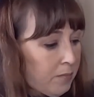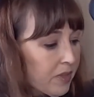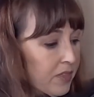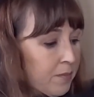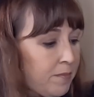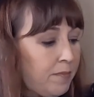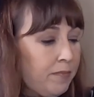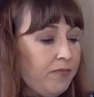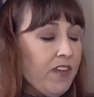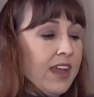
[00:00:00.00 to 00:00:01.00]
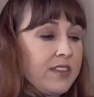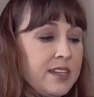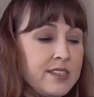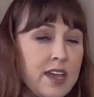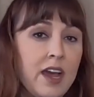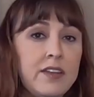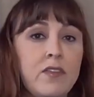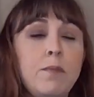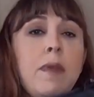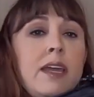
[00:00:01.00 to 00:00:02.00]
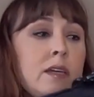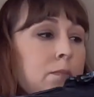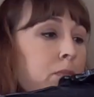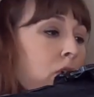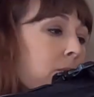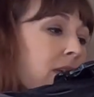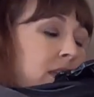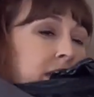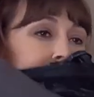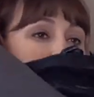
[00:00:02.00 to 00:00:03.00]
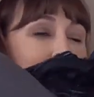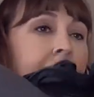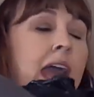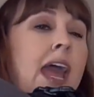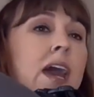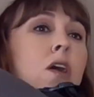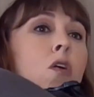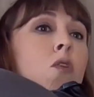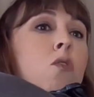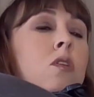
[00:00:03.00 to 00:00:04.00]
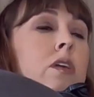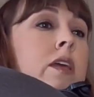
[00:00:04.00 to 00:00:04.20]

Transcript: But the fact that it's kind of the main compartment is how